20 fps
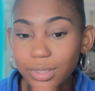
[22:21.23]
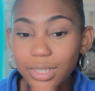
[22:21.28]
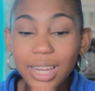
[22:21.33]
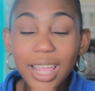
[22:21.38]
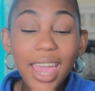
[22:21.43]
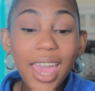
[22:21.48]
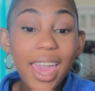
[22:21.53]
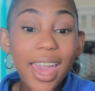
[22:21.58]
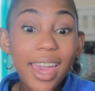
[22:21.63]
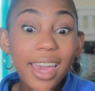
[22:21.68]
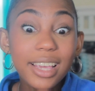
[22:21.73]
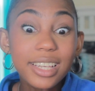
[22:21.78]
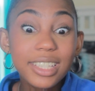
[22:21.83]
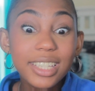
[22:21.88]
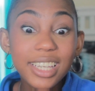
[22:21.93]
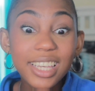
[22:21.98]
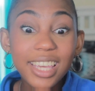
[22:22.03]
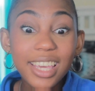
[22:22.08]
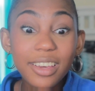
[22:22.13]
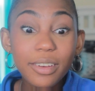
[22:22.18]
Yay,
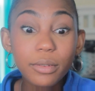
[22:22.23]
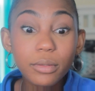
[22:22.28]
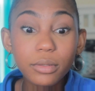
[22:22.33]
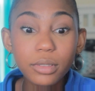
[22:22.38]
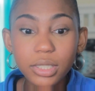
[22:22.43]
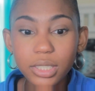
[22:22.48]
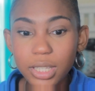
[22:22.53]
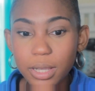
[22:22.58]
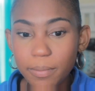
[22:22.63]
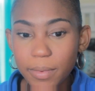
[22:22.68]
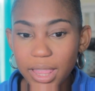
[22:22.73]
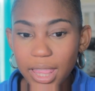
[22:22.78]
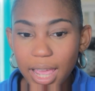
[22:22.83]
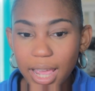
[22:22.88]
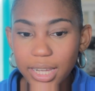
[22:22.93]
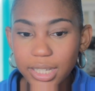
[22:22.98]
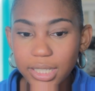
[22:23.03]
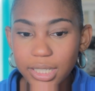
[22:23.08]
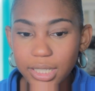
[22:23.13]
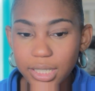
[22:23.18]
she's cute. You see my
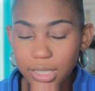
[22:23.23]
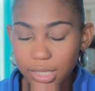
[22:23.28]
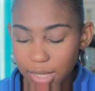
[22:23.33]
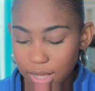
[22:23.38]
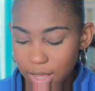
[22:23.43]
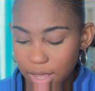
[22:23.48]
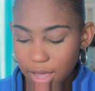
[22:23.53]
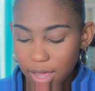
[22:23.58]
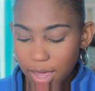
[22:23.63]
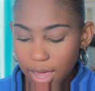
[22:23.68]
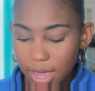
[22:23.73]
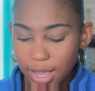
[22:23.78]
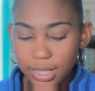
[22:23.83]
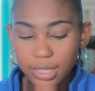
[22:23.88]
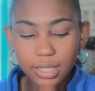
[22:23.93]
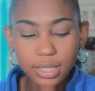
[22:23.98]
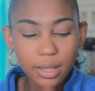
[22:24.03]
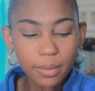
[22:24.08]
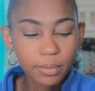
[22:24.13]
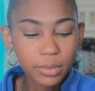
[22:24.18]
lashes? And
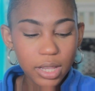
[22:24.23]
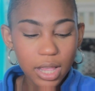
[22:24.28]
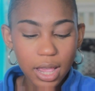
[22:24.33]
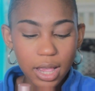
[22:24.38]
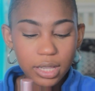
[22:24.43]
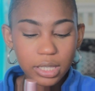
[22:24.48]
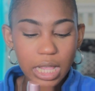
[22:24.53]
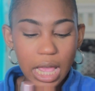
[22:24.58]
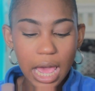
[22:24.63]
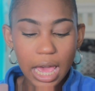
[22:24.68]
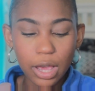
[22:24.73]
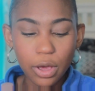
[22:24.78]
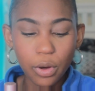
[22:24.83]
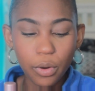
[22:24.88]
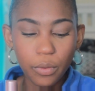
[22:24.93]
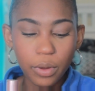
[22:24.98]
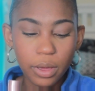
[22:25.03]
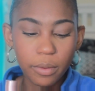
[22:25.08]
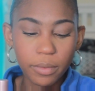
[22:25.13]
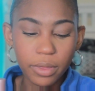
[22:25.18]
sometimes I
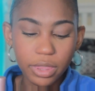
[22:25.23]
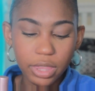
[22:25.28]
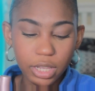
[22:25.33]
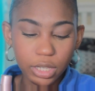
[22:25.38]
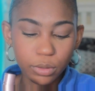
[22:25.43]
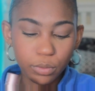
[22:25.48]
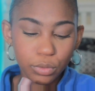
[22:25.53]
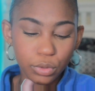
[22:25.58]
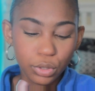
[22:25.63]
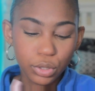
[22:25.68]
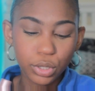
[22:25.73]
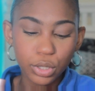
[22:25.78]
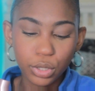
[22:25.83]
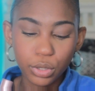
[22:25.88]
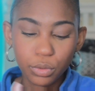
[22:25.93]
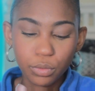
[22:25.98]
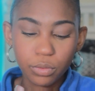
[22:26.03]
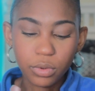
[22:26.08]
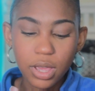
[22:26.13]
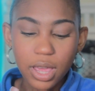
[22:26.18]
go in with this one
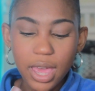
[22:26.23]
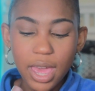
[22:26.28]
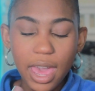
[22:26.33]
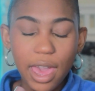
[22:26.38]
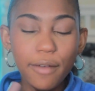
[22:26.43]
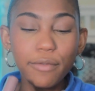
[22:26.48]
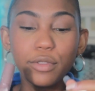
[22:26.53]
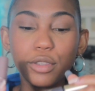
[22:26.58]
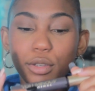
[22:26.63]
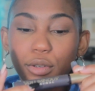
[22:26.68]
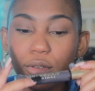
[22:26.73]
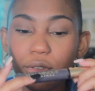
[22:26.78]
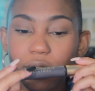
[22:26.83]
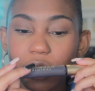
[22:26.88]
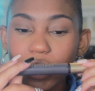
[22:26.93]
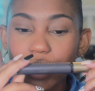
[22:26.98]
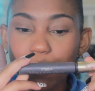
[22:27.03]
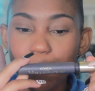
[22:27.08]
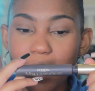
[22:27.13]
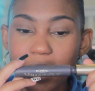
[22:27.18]
too. I have two of
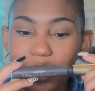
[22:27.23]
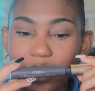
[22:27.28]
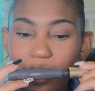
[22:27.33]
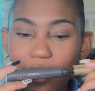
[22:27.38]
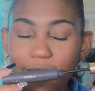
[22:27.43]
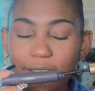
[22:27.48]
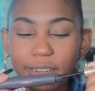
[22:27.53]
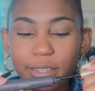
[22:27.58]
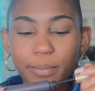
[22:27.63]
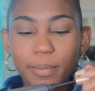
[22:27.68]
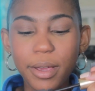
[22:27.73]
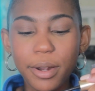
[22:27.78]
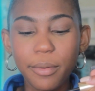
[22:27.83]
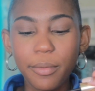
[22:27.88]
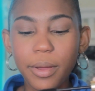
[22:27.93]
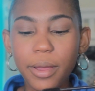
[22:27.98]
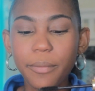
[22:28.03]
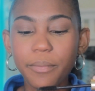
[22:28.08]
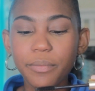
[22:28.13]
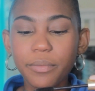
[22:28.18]
these mascaras, by the
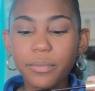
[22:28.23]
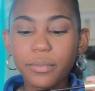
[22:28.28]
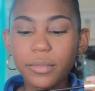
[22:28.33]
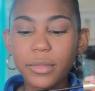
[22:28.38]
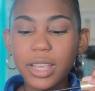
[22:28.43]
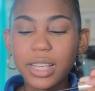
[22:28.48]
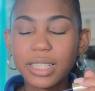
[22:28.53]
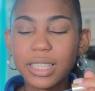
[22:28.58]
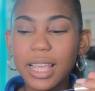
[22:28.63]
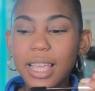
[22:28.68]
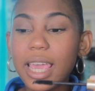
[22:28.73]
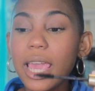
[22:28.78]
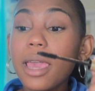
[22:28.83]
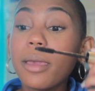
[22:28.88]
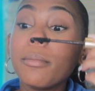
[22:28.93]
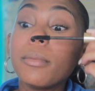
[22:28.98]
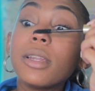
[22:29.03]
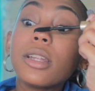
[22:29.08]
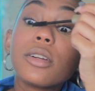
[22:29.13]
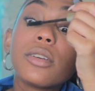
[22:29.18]
way, because they
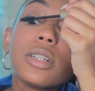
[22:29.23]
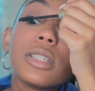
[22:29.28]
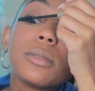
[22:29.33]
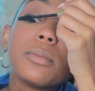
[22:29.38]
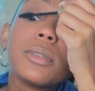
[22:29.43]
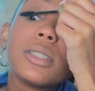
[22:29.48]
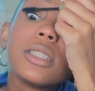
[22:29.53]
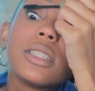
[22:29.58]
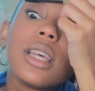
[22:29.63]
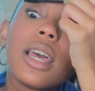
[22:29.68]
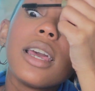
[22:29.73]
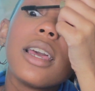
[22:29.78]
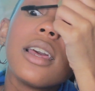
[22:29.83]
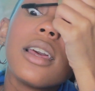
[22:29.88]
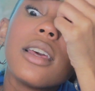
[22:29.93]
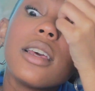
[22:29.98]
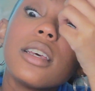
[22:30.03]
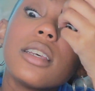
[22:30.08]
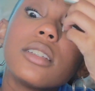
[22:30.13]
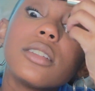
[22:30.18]
came in a Christmas set.
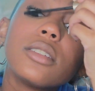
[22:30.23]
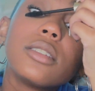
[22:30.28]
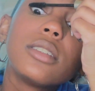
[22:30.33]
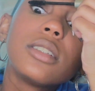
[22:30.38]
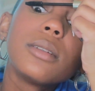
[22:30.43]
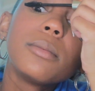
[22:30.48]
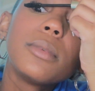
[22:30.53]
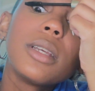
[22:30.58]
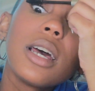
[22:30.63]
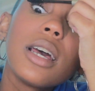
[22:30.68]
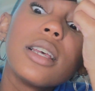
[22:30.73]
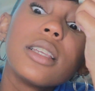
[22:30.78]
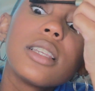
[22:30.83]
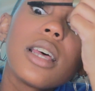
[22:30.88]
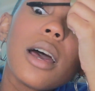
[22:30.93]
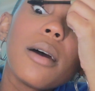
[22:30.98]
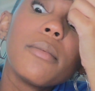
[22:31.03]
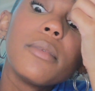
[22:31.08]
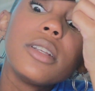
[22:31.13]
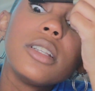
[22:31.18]
So sometimes
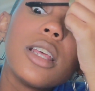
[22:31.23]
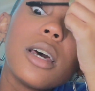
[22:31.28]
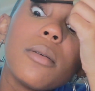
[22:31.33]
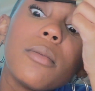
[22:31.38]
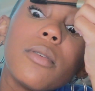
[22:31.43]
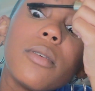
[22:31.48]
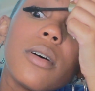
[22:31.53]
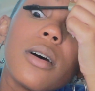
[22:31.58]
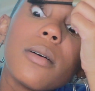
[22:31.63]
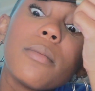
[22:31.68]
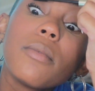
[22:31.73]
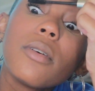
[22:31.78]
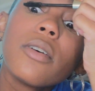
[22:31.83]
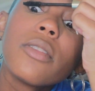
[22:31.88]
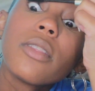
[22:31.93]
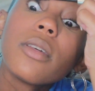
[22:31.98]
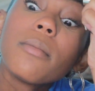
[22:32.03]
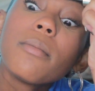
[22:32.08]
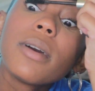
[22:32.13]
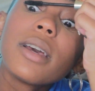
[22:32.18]
I would double up
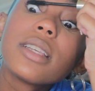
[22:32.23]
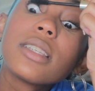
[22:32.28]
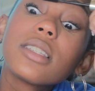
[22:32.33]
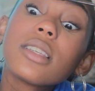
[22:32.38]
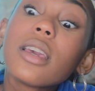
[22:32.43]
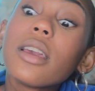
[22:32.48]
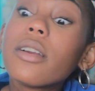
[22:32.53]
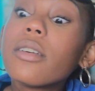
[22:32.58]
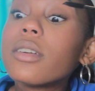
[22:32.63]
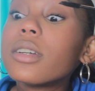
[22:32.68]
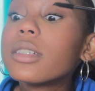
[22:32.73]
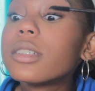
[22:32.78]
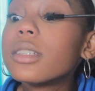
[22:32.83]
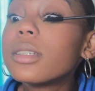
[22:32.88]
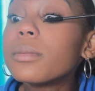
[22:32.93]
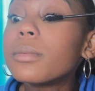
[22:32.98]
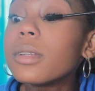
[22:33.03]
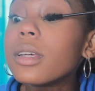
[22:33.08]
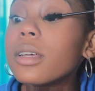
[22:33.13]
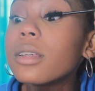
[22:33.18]
on the mascara,
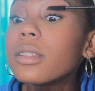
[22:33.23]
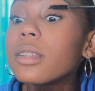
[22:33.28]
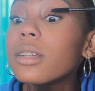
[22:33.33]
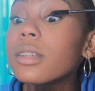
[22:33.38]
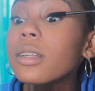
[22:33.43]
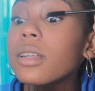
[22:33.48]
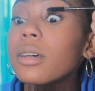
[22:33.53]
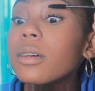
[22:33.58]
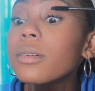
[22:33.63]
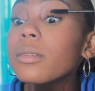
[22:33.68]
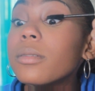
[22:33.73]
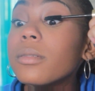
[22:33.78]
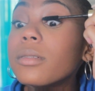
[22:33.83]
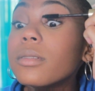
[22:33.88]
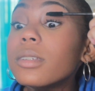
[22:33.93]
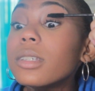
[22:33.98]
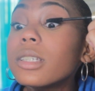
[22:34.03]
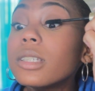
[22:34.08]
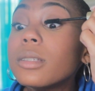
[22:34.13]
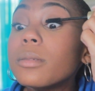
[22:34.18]
sometimes I don't.
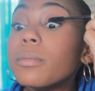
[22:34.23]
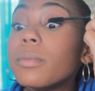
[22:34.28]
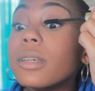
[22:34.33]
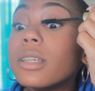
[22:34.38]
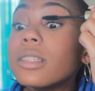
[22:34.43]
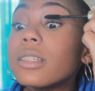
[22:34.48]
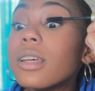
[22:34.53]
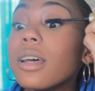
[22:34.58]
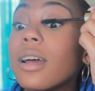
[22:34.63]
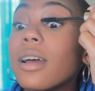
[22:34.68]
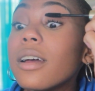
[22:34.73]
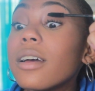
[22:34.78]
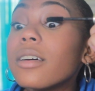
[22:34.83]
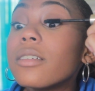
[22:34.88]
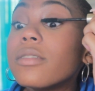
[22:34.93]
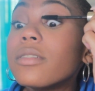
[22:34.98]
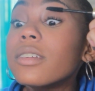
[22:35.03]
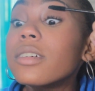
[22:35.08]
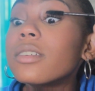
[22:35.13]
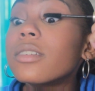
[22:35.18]
Just depends on how
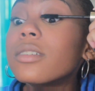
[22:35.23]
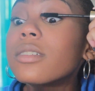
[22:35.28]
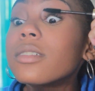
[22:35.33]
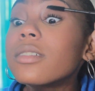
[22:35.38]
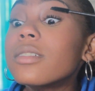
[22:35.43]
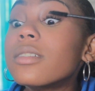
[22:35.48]
I feel.